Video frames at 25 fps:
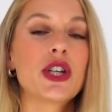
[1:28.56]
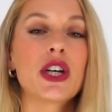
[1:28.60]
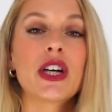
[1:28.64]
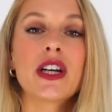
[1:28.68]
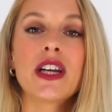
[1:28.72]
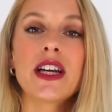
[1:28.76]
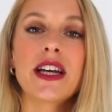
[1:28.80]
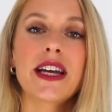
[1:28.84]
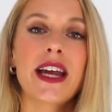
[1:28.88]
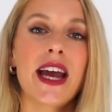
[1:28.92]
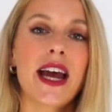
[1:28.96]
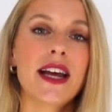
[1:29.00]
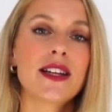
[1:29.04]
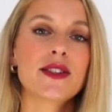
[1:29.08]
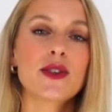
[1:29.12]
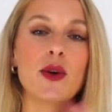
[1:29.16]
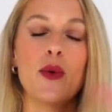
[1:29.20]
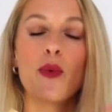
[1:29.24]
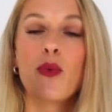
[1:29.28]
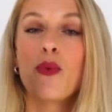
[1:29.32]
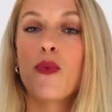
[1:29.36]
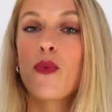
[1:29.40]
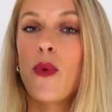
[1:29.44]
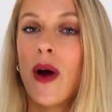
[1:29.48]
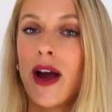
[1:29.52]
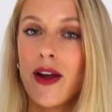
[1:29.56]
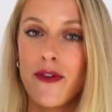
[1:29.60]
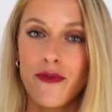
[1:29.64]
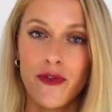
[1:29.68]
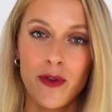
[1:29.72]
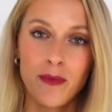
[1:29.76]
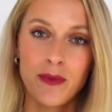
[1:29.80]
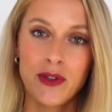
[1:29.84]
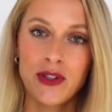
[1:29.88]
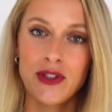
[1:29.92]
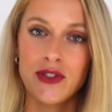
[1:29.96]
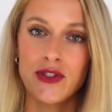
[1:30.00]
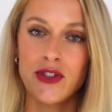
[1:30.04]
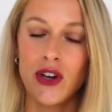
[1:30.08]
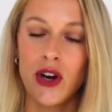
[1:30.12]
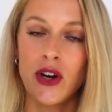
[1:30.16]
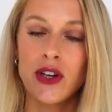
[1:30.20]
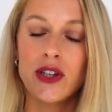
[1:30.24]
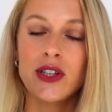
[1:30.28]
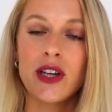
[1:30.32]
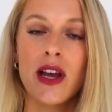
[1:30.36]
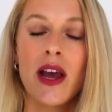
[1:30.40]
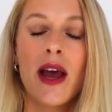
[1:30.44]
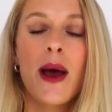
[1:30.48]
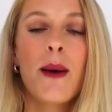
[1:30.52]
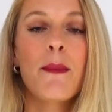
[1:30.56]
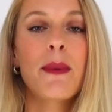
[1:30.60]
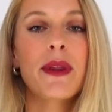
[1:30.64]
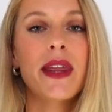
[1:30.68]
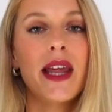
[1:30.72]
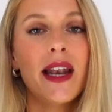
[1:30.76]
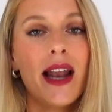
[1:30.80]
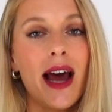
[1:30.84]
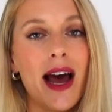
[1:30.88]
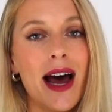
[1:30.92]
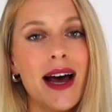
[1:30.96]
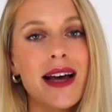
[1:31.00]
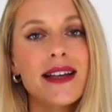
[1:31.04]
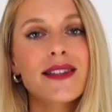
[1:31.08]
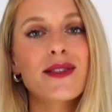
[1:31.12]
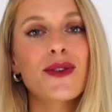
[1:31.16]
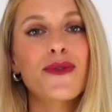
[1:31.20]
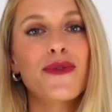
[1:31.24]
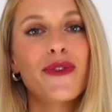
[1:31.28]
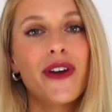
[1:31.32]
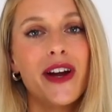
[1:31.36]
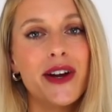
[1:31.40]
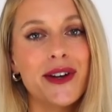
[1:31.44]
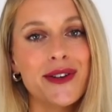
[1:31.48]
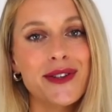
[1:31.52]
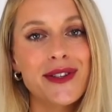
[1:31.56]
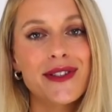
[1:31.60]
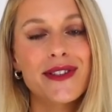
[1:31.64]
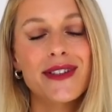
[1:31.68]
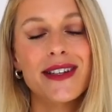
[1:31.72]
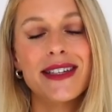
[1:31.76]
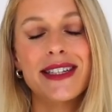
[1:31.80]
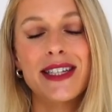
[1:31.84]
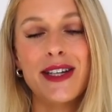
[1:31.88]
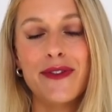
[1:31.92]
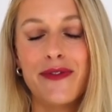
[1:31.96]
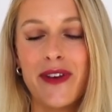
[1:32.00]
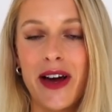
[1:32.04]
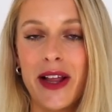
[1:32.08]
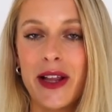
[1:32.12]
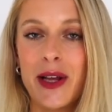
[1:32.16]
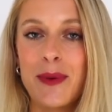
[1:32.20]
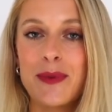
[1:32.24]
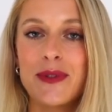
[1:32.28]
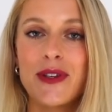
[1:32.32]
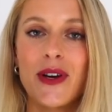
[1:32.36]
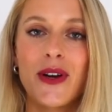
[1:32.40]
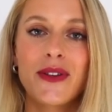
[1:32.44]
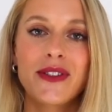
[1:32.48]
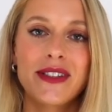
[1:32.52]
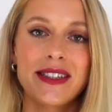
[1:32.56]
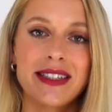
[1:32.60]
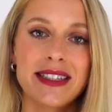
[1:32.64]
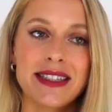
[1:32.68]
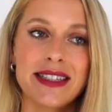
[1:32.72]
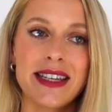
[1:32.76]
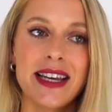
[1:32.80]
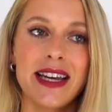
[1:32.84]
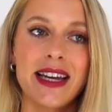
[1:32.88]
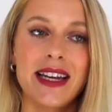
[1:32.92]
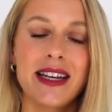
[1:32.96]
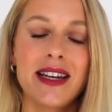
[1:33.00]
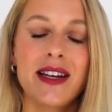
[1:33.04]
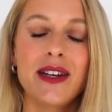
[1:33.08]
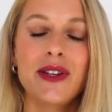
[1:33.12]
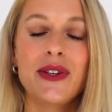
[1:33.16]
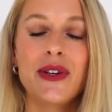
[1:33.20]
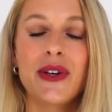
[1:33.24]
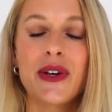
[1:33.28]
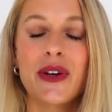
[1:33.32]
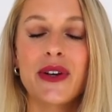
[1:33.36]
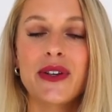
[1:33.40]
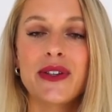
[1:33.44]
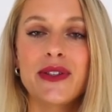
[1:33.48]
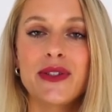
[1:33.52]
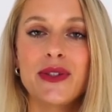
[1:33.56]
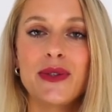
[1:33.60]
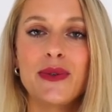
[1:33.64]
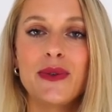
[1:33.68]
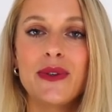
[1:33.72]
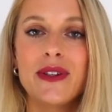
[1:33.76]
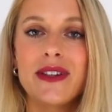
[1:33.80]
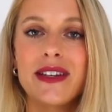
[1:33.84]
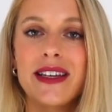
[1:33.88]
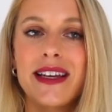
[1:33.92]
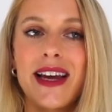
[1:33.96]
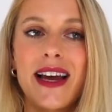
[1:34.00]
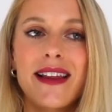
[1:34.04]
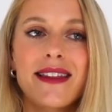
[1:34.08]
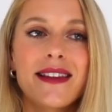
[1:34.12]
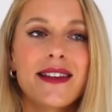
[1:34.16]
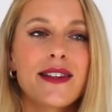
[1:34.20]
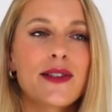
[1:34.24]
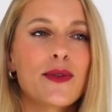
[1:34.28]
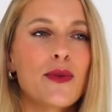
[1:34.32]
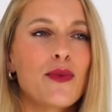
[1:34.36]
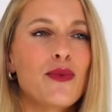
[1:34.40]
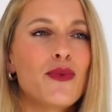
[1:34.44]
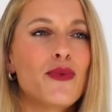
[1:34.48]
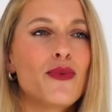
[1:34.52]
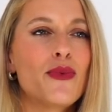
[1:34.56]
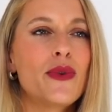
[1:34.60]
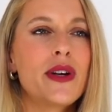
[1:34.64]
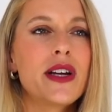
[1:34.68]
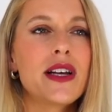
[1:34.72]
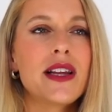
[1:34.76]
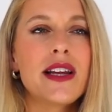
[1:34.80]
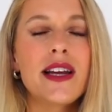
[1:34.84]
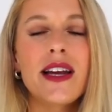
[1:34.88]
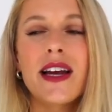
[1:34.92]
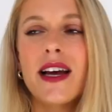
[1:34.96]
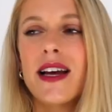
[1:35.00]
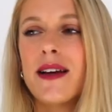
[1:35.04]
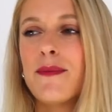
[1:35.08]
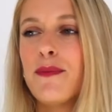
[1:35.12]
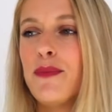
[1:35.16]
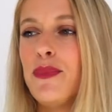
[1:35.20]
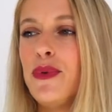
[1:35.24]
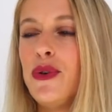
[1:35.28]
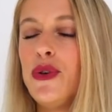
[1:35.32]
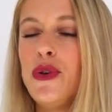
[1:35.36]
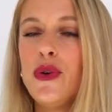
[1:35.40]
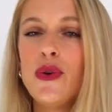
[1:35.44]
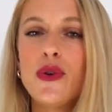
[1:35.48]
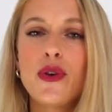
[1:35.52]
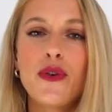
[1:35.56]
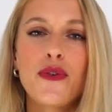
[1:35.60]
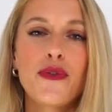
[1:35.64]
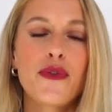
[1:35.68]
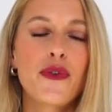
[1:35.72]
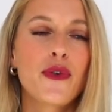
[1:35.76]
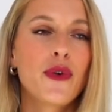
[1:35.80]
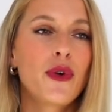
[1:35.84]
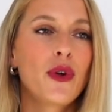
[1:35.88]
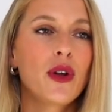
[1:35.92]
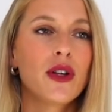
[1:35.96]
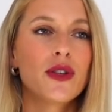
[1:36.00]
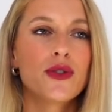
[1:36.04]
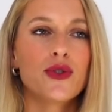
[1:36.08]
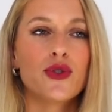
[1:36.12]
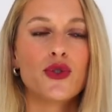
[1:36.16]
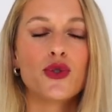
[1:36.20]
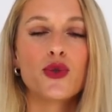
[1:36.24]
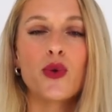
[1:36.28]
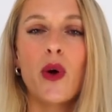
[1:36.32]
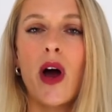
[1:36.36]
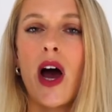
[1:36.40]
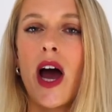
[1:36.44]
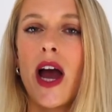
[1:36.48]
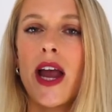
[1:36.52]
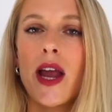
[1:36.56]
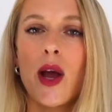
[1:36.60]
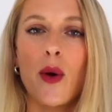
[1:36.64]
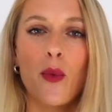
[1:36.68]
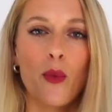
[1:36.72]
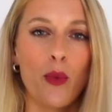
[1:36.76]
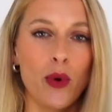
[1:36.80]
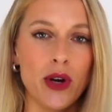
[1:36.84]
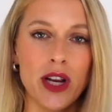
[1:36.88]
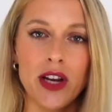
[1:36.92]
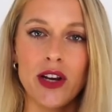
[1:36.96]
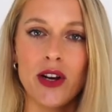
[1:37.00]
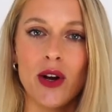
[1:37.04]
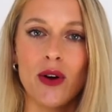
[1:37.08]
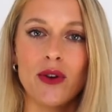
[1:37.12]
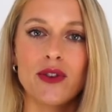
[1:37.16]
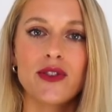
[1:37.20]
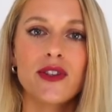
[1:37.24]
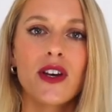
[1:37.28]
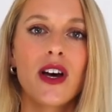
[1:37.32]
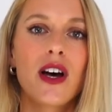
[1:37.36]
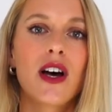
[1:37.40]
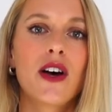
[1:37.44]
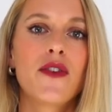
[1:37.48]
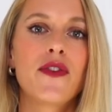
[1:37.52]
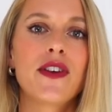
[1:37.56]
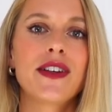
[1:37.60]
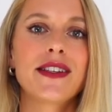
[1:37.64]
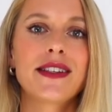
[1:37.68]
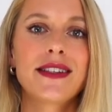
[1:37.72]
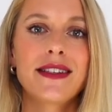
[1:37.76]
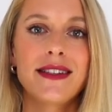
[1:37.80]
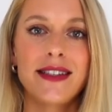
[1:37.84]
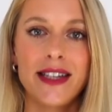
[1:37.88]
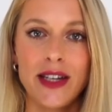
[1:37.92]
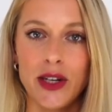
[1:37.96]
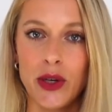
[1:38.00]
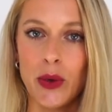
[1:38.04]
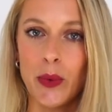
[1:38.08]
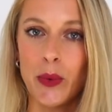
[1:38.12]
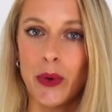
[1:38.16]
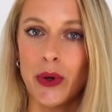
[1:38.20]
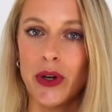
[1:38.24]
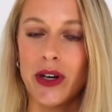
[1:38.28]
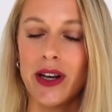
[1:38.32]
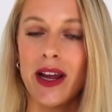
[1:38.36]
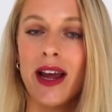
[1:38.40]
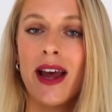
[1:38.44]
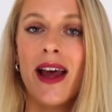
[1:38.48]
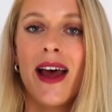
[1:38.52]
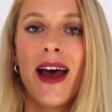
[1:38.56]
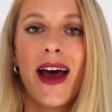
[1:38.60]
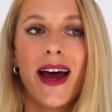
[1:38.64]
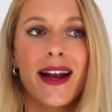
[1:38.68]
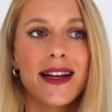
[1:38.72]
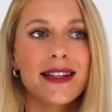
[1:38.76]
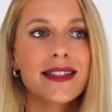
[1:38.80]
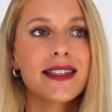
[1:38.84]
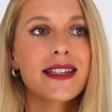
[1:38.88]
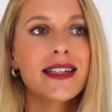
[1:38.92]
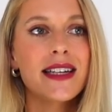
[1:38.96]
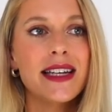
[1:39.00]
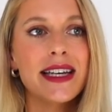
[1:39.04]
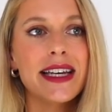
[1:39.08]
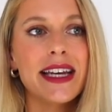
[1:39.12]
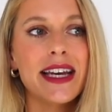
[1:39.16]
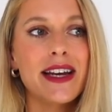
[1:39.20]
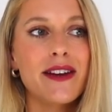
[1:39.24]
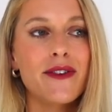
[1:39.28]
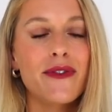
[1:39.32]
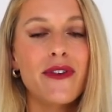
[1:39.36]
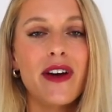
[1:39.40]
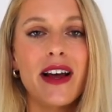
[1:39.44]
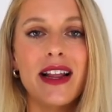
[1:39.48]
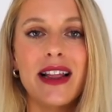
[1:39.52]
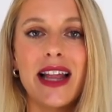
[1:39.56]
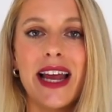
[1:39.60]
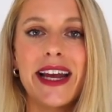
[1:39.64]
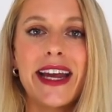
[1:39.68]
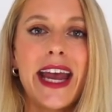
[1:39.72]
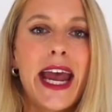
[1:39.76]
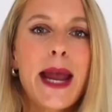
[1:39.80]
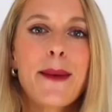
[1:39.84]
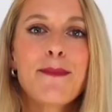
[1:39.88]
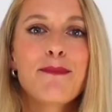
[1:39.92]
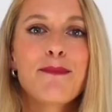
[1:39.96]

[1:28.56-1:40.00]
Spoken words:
you're gonna get right from the start, but then as the fragrance develops on the skin, you're going to get this really beautiful, dry, woody note of cedarwood. And it's gonna give like a